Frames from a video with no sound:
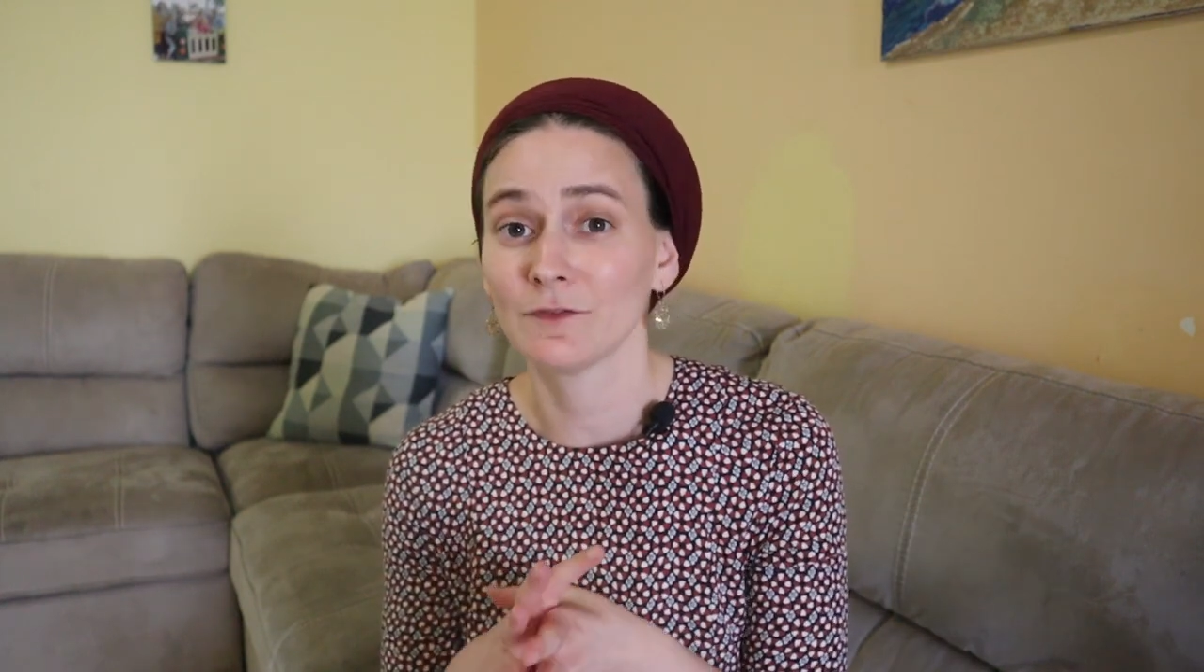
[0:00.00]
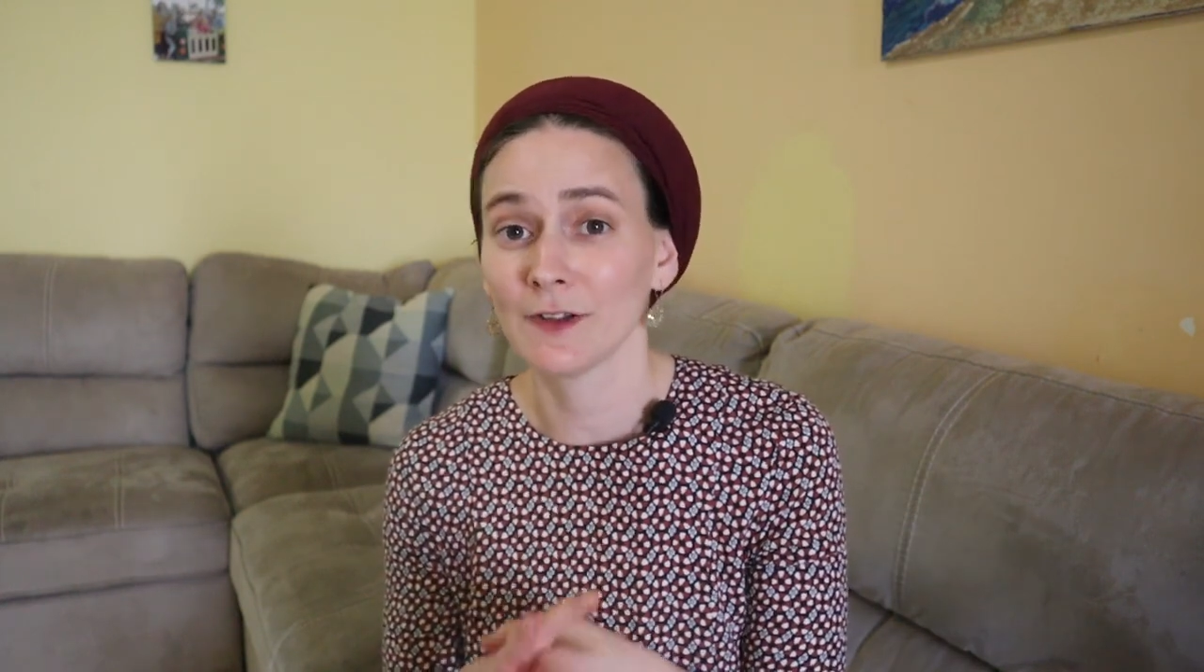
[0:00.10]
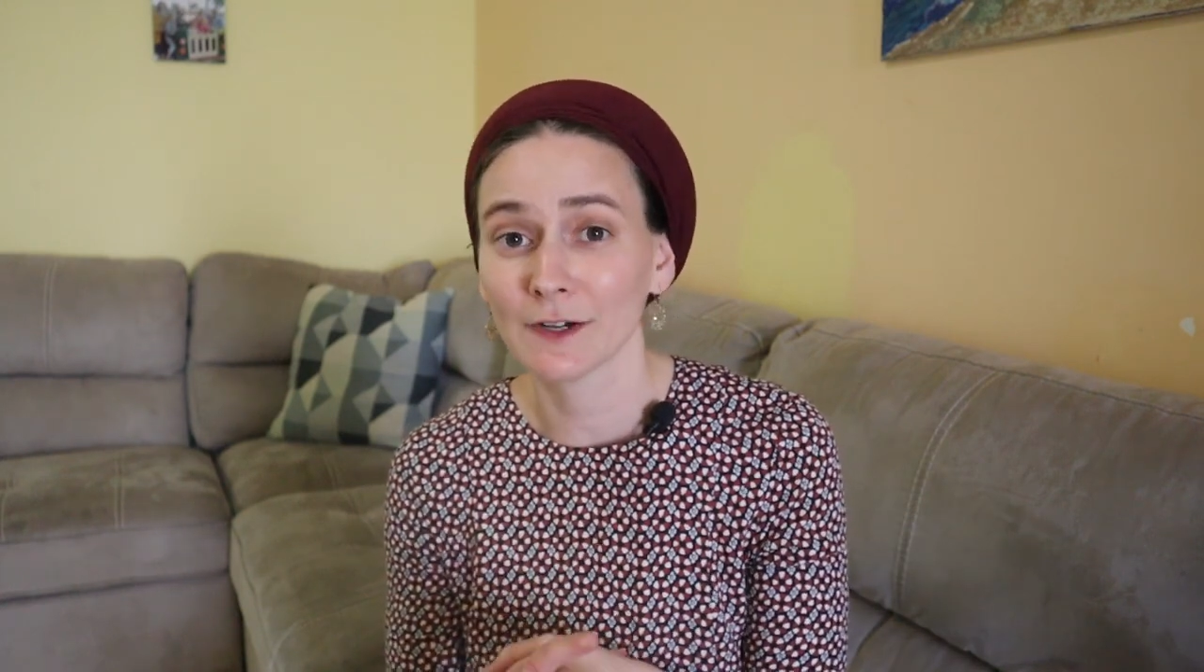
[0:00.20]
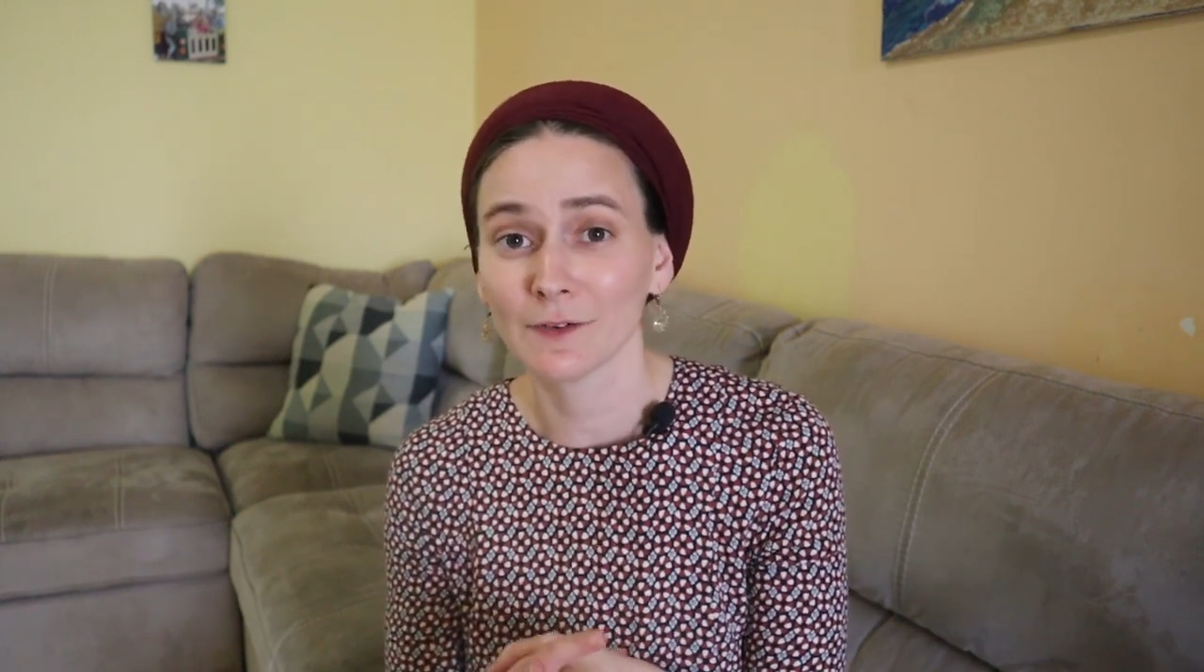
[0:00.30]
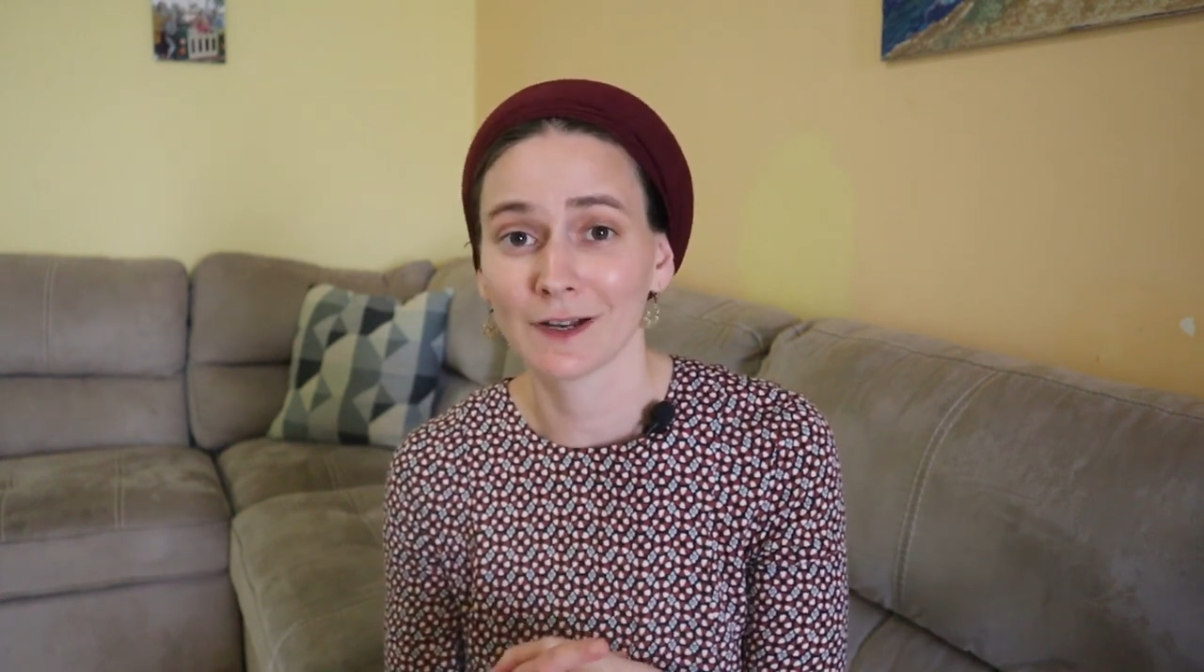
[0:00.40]
and
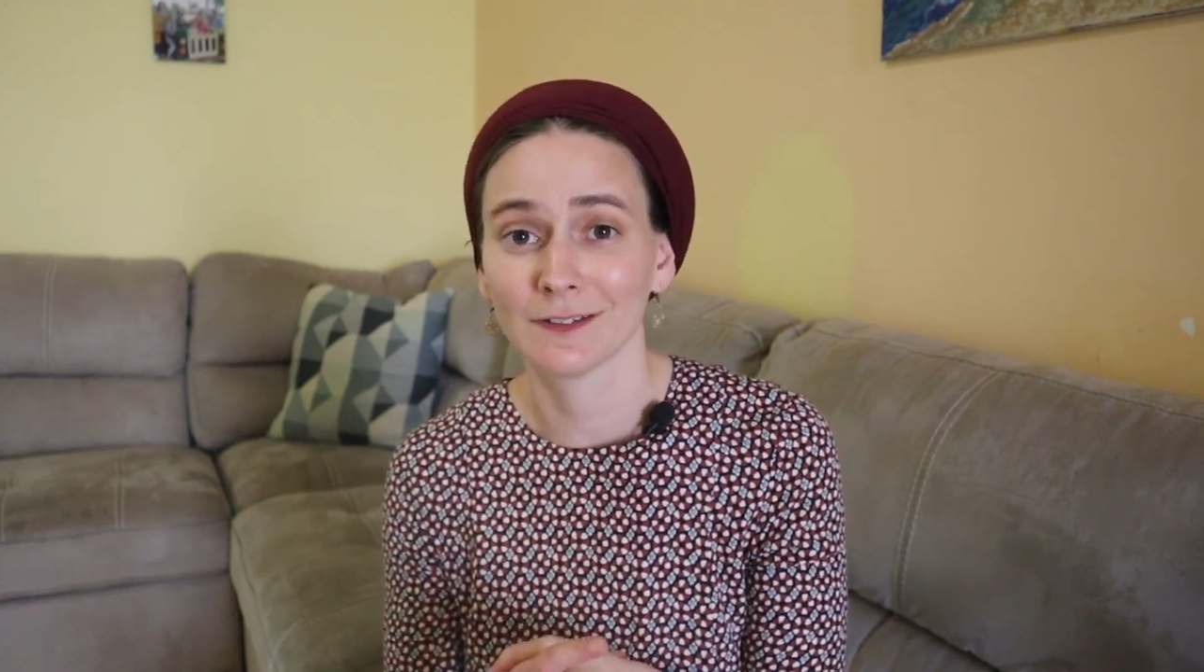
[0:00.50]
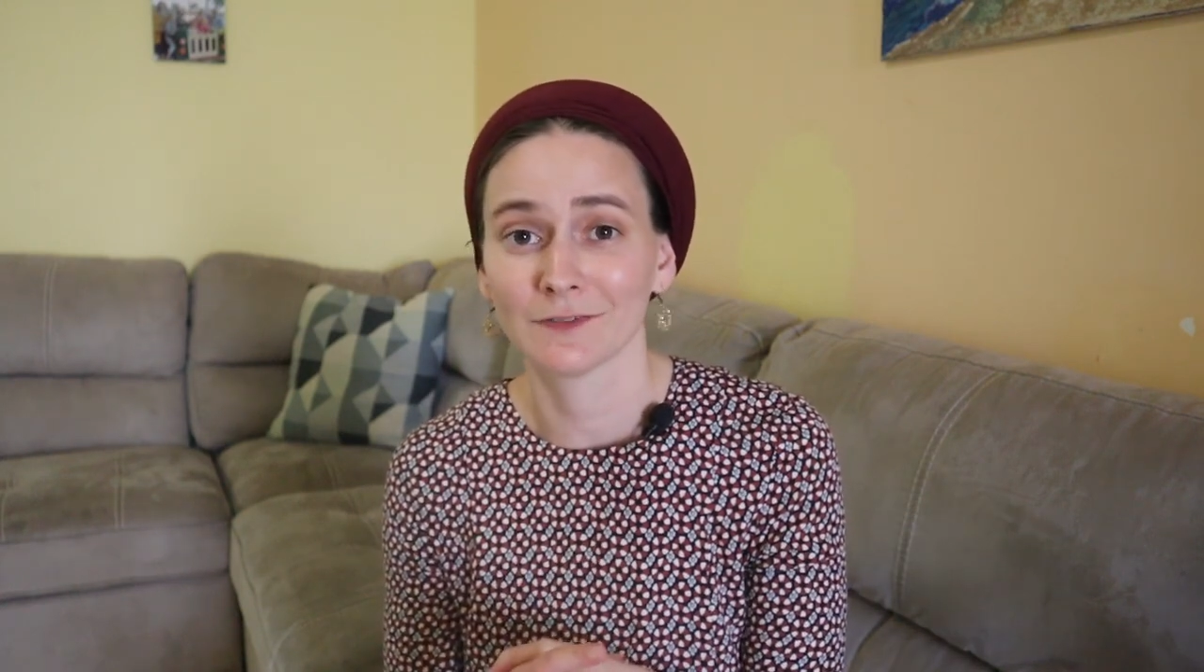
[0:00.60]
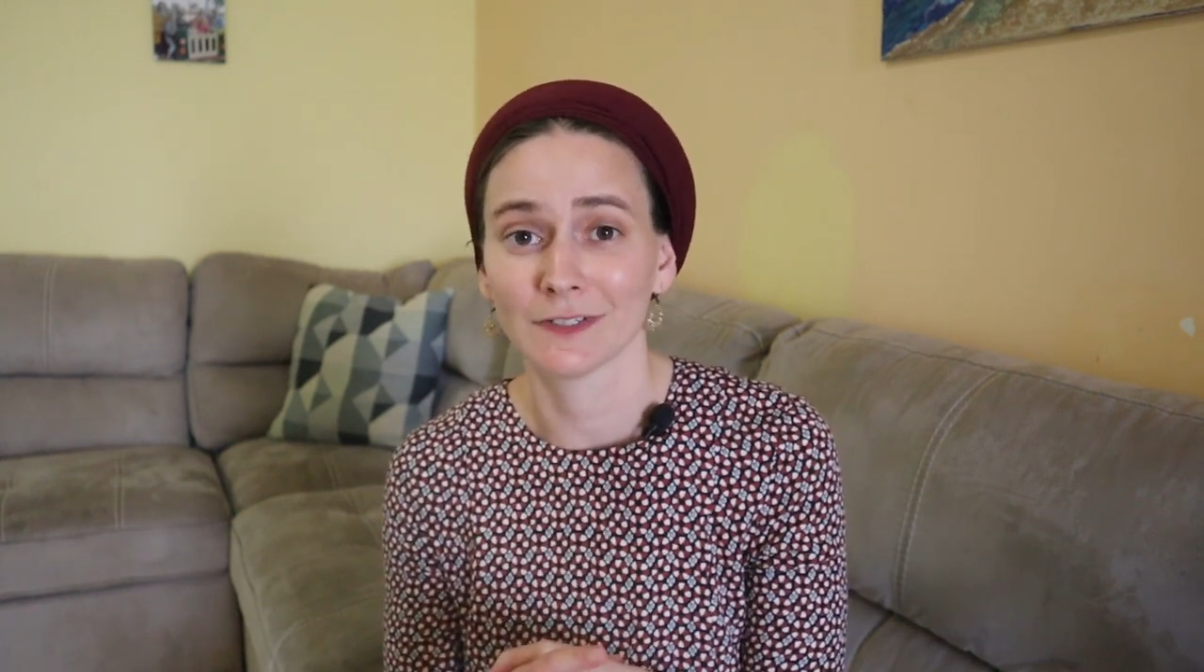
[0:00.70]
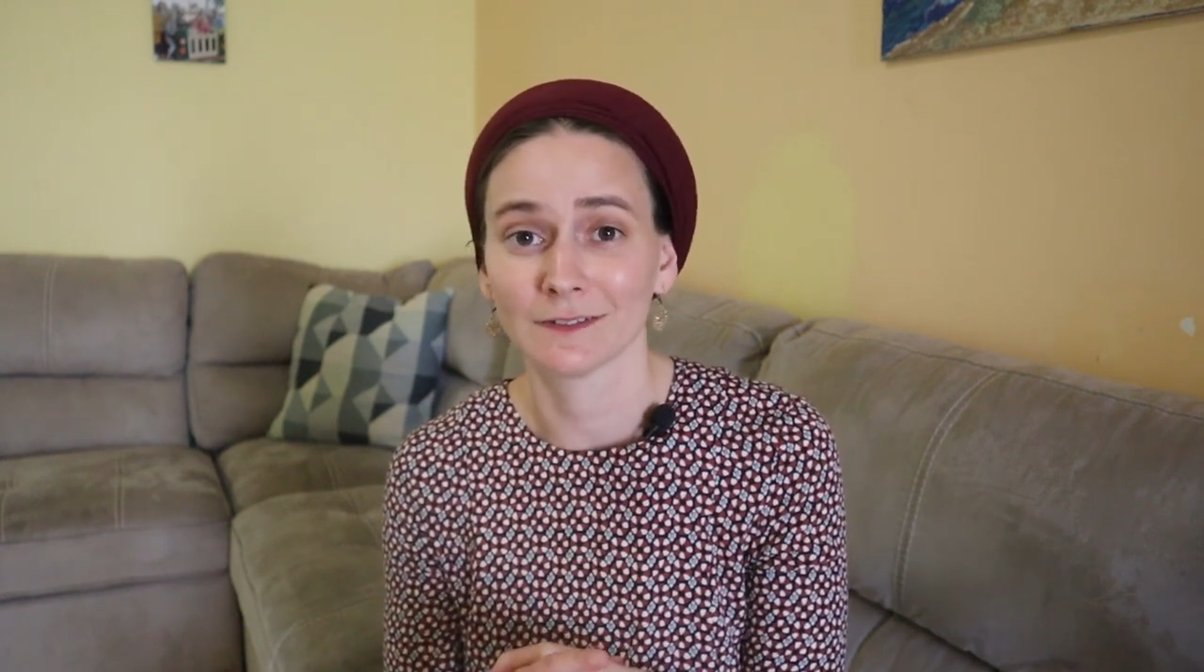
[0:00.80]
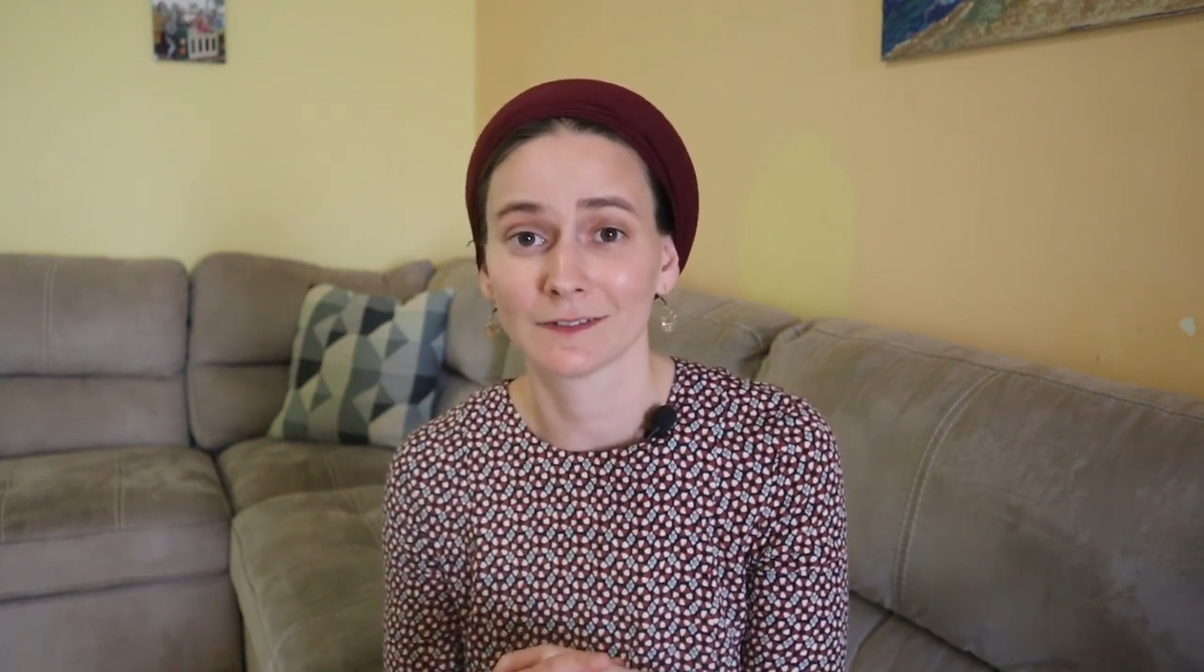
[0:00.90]
very
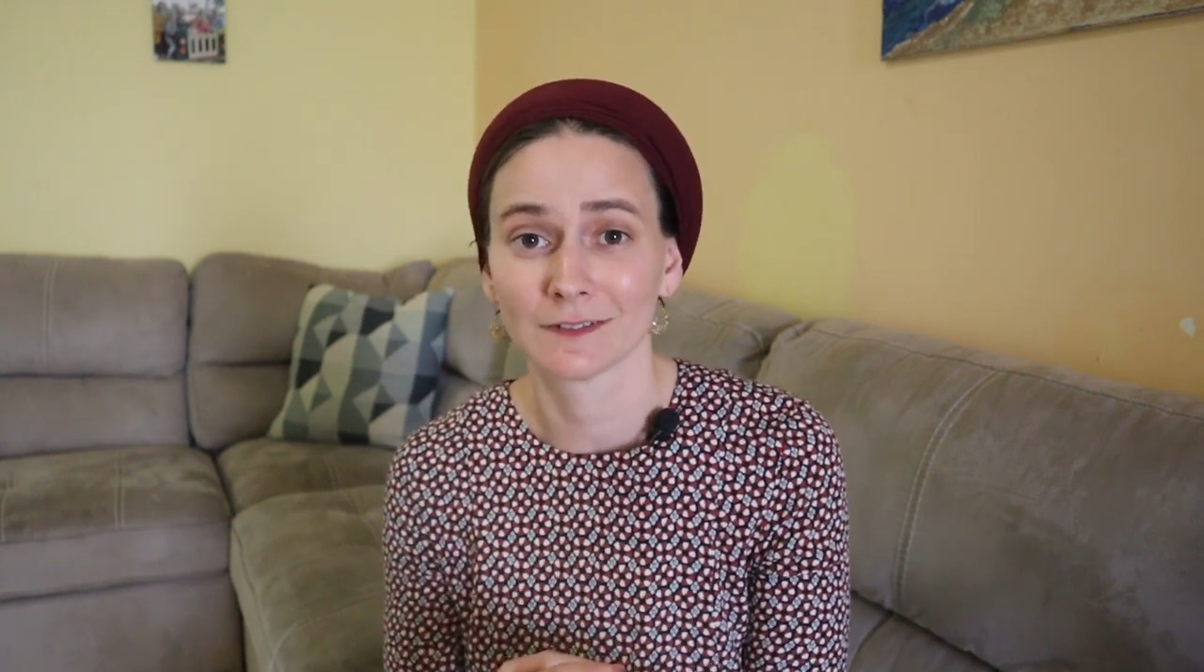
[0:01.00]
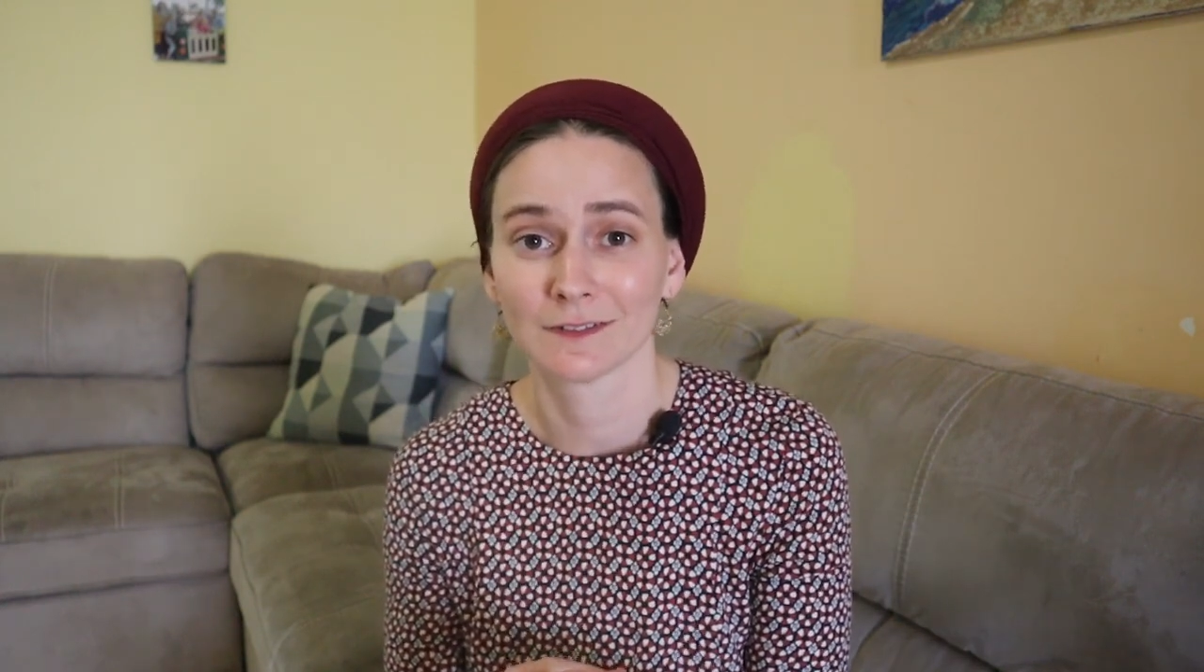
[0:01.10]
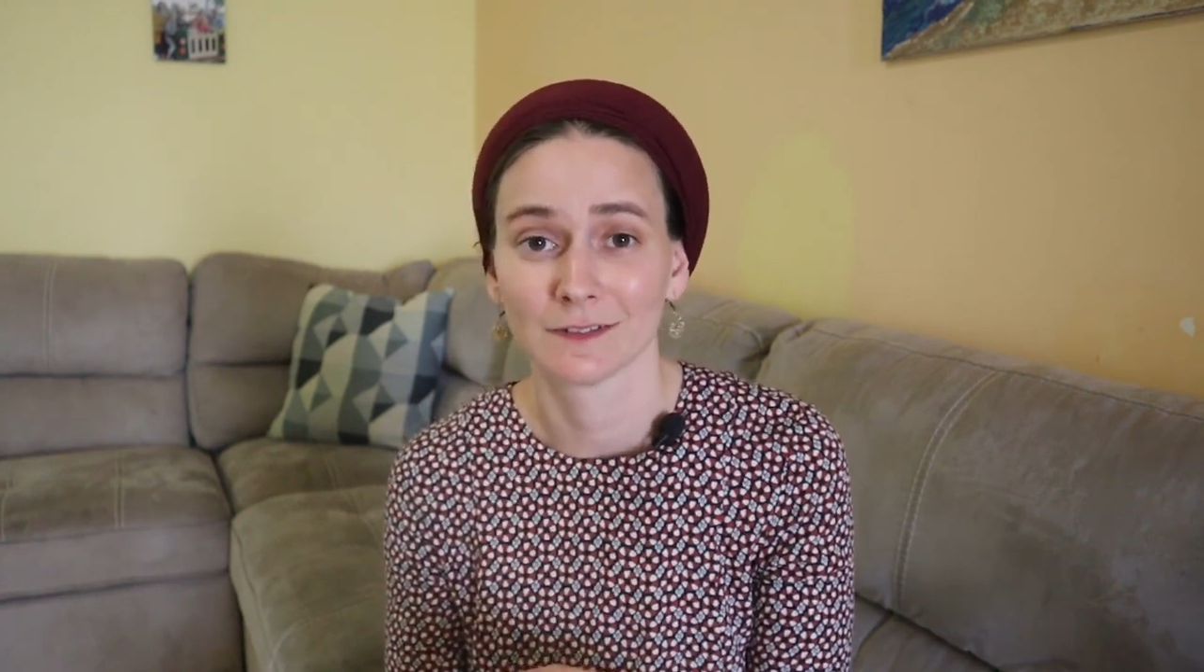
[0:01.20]
relevant.